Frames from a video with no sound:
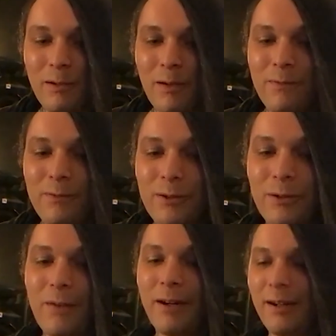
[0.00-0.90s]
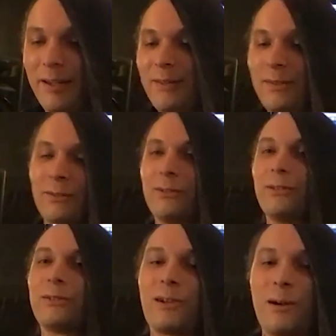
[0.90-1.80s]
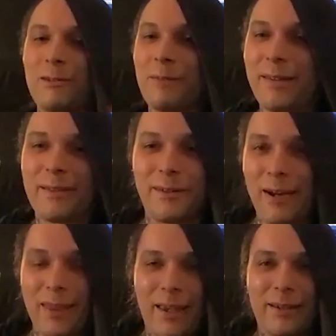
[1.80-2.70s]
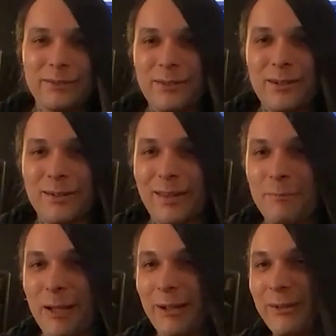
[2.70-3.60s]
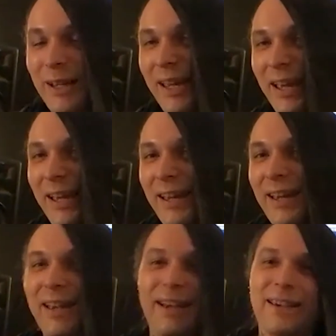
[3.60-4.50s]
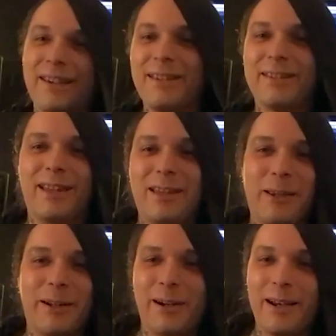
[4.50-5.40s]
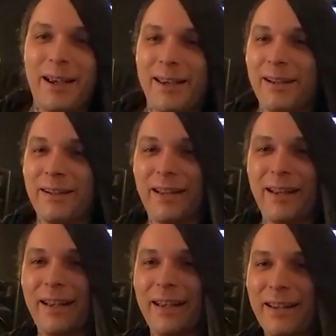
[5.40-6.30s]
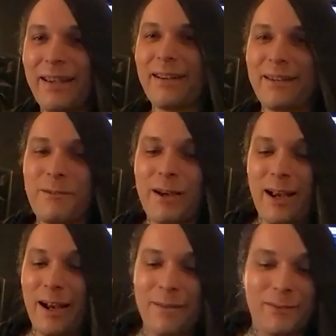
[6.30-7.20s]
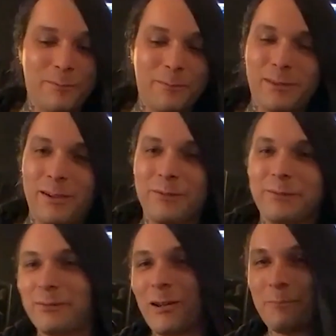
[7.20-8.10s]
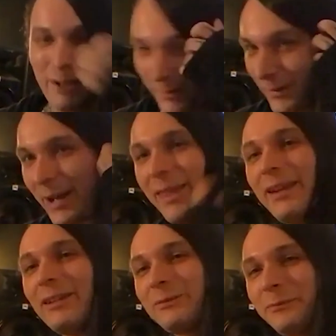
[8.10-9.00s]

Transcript: if you ever need to come to Mexico or anything, just let me know. Just let me know. I can we can have some beers or anything.